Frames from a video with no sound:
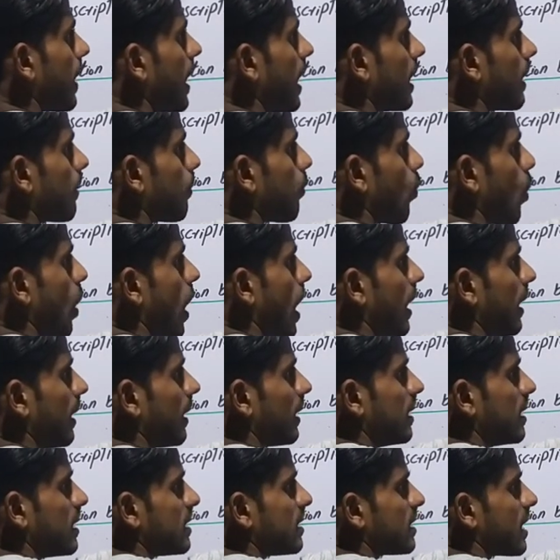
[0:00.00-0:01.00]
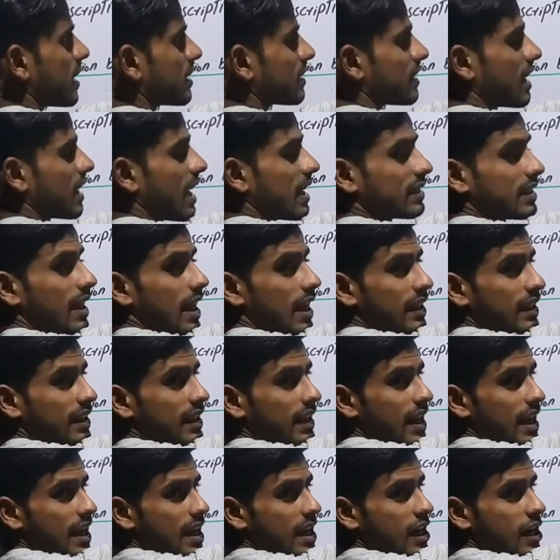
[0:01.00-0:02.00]
paired point just like that
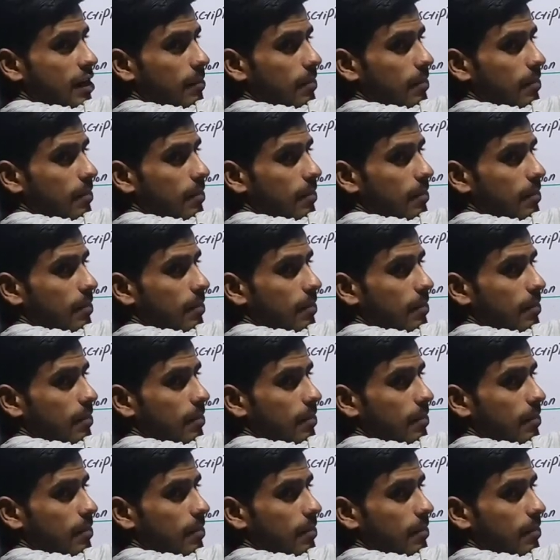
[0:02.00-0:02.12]
DNA